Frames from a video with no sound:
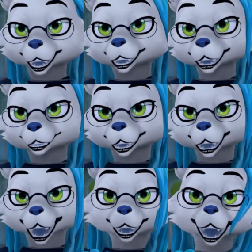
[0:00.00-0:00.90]

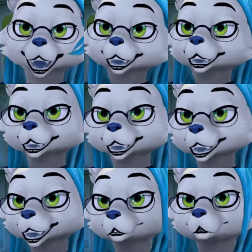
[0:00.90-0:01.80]
missing or dead,
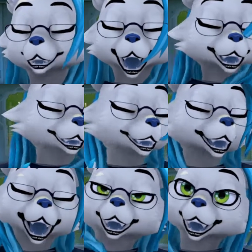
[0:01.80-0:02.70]
like that
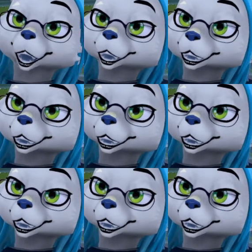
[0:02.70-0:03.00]
Akun